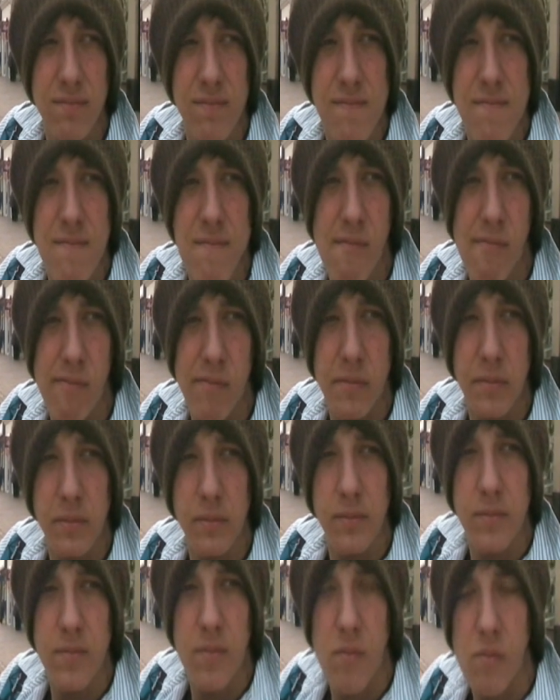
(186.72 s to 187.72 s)
So,
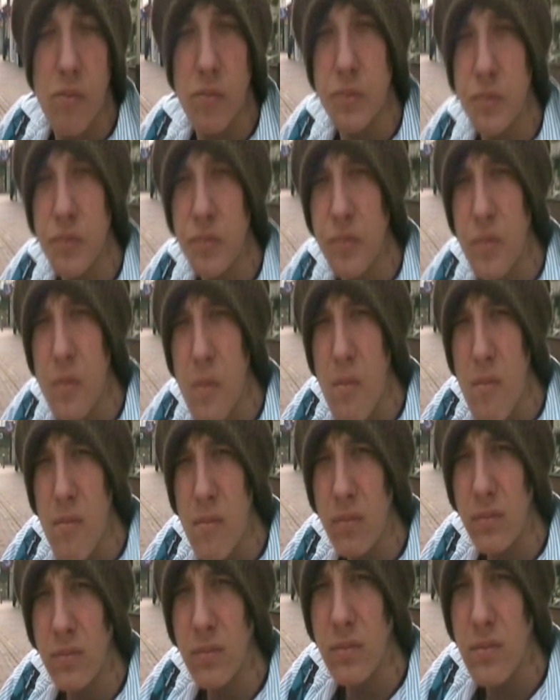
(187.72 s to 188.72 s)
you're saying that
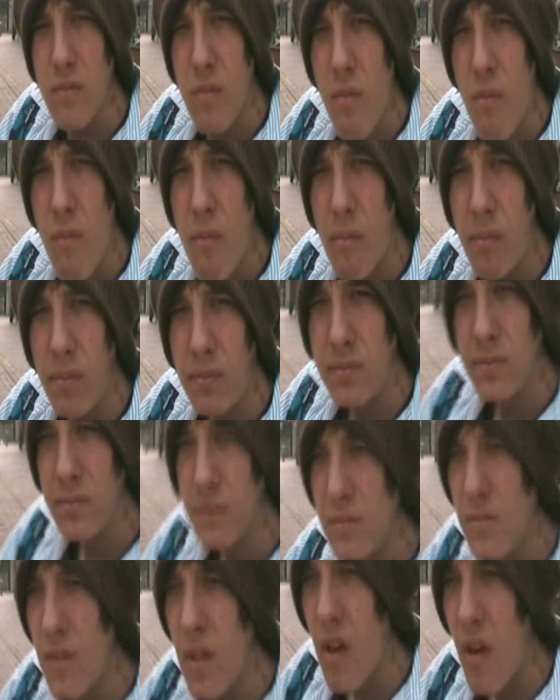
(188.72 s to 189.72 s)
you're not lazy and
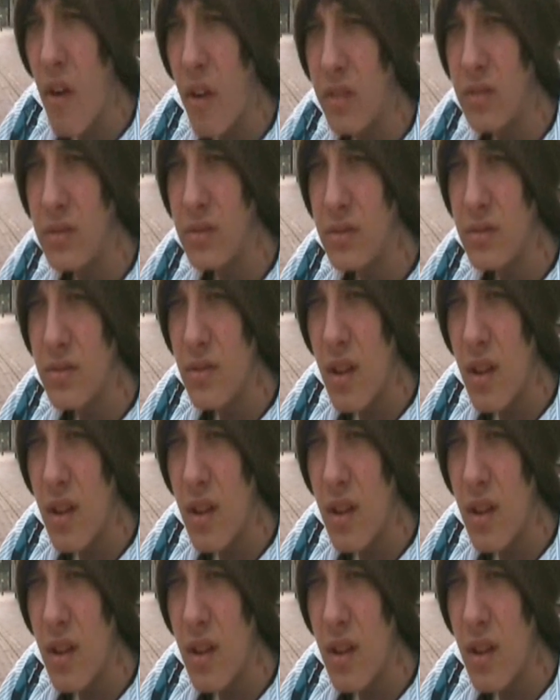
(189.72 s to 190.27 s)
you're a grafter?